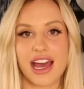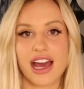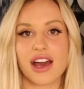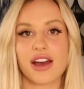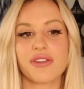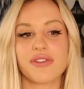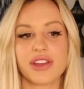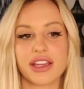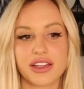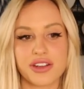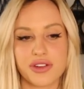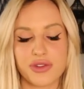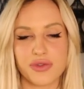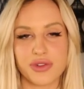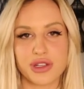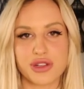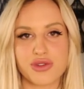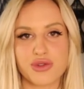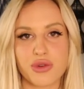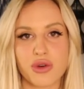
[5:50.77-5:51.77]
of
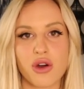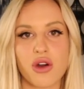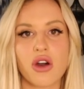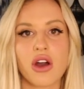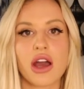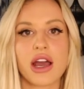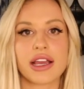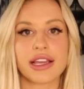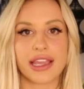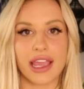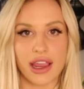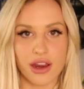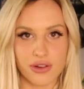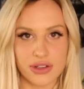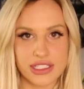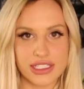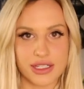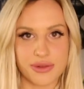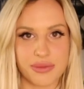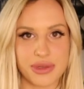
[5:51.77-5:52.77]
individual
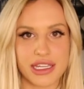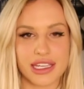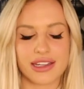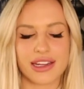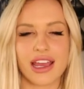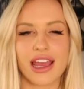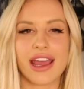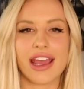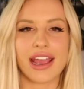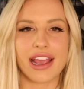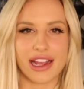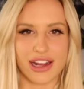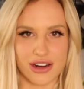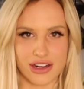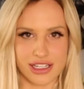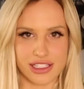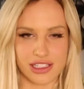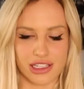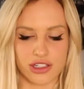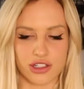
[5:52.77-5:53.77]
keratin bead hair
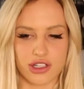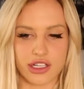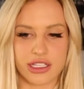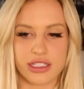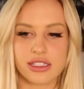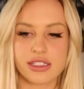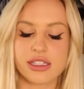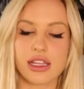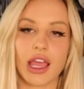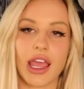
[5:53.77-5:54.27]
extensions,